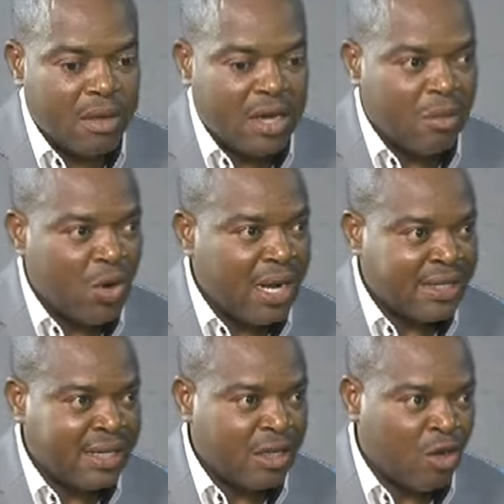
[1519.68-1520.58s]
Cameroon has
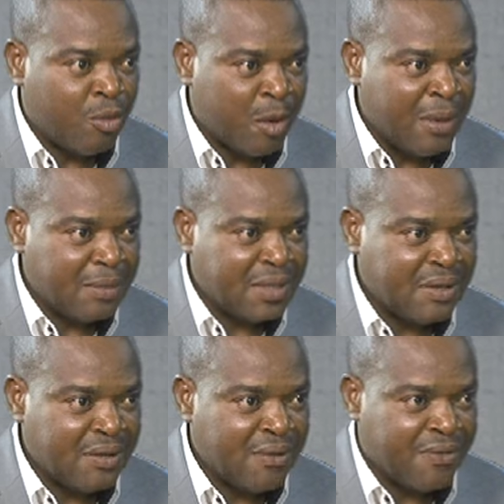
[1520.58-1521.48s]
had a lot of problems.
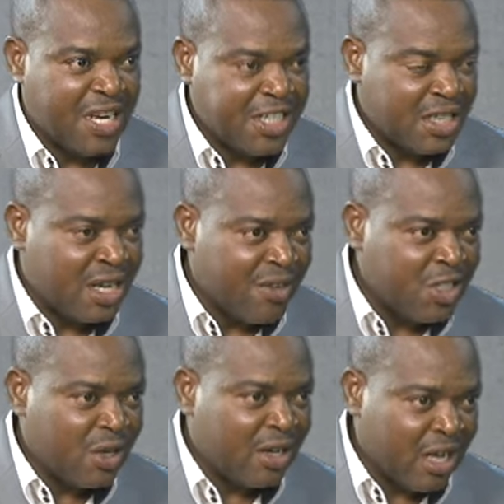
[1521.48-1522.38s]
French
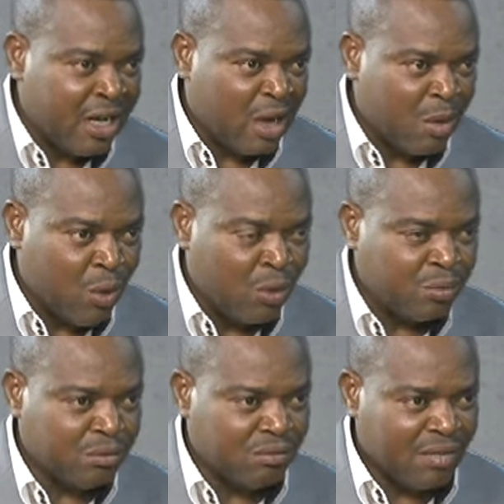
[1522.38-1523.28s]
intervention in Cameroon
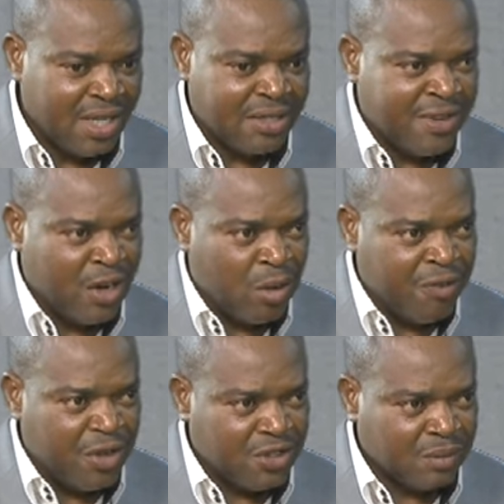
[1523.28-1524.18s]
is very
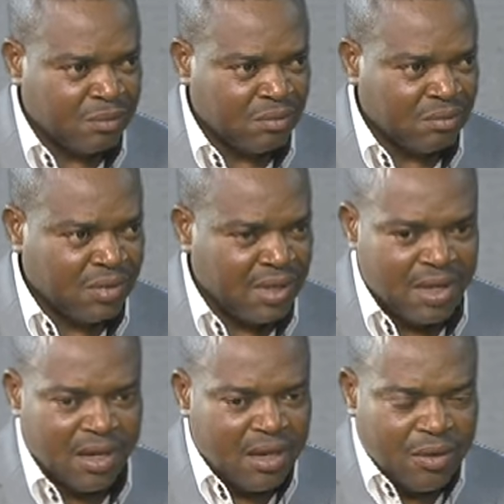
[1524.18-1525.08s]
obvious
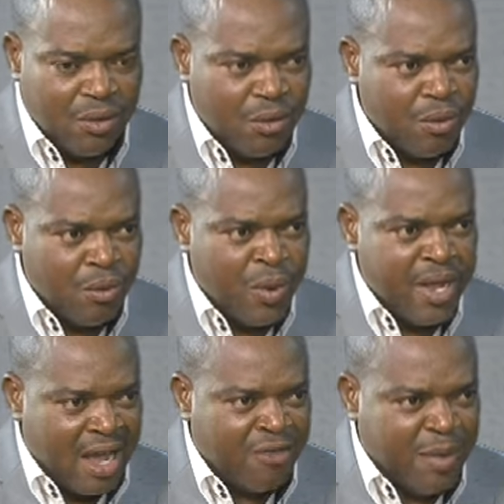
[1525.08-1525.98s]
we
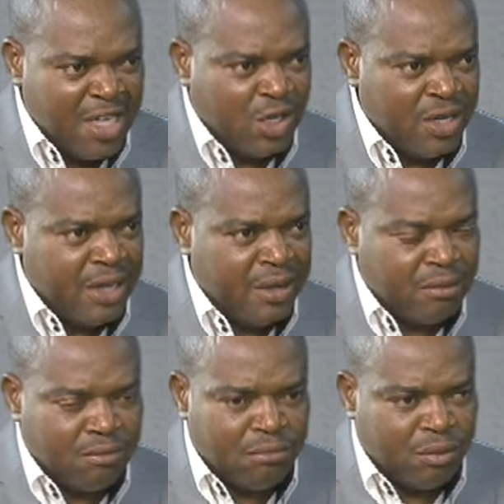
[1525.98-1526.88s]
have mentioned the,
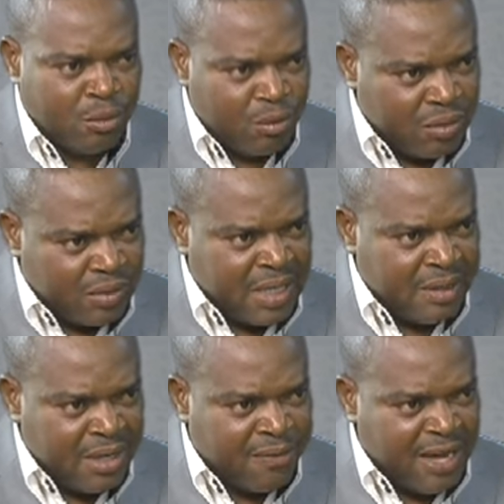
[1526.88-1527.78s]
the,
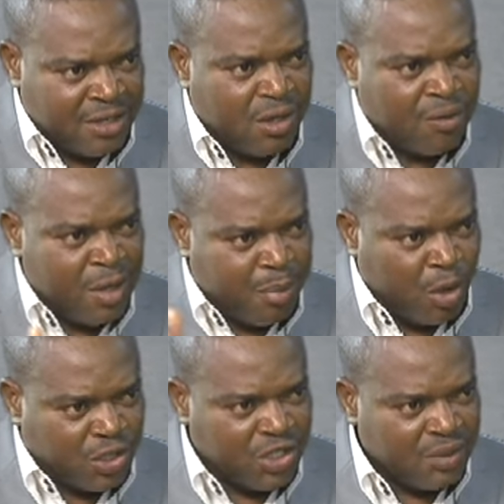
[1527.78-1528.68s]
the fact of the
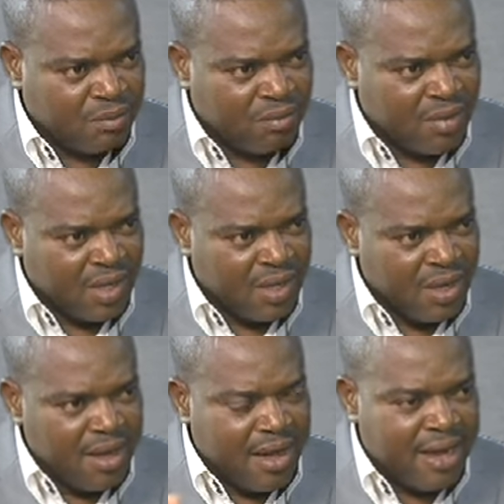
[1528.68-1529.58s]
port. Yes.
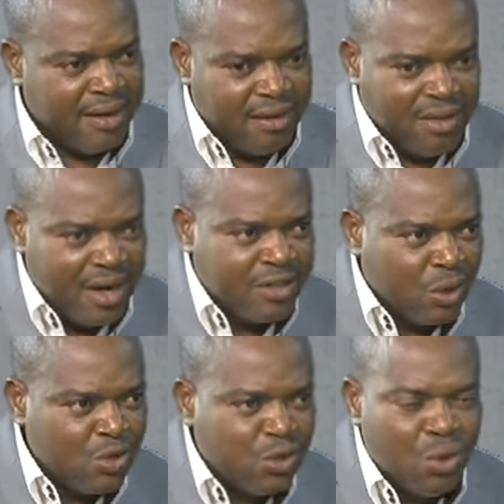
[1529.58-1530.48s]
And there is
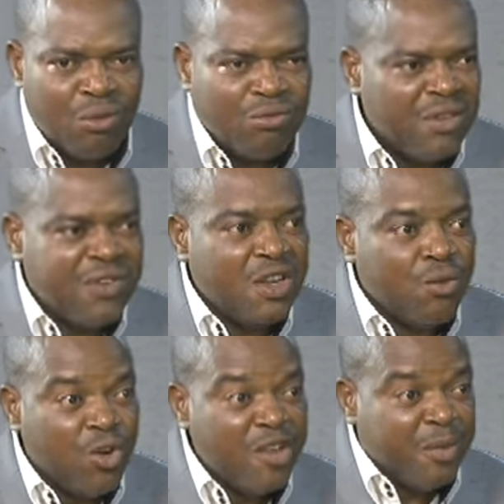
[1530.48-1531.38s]
also even the
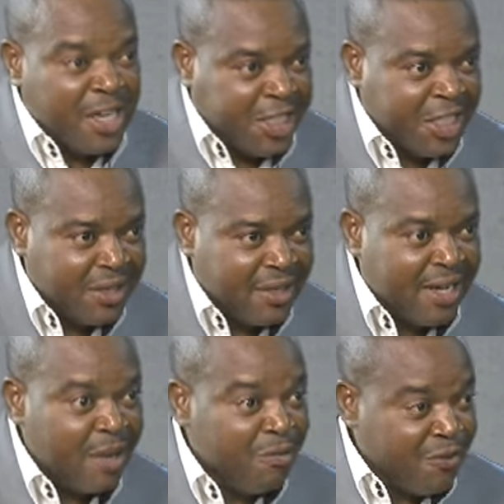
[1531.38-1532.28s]
Wouri Bridge that
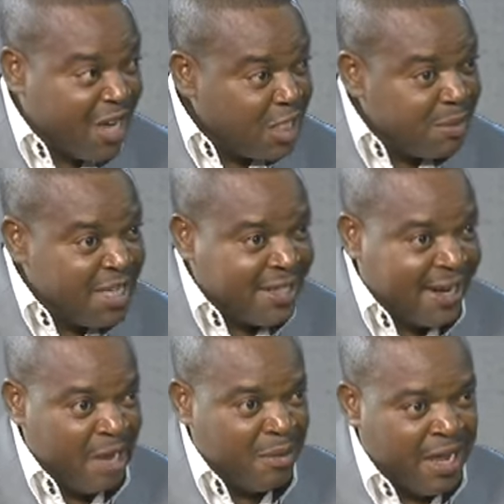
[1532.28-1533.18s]
the French minister
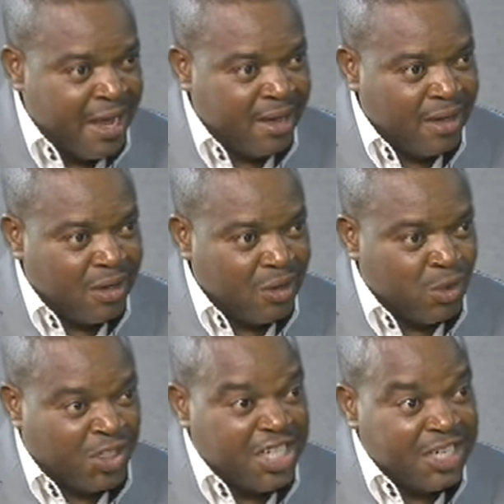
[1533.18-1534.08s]
came here to
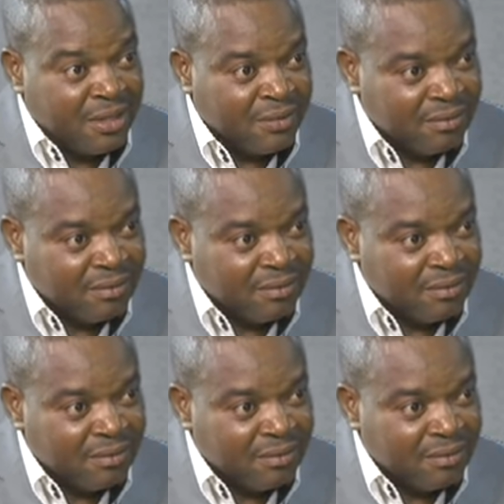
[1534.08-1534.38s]
threaten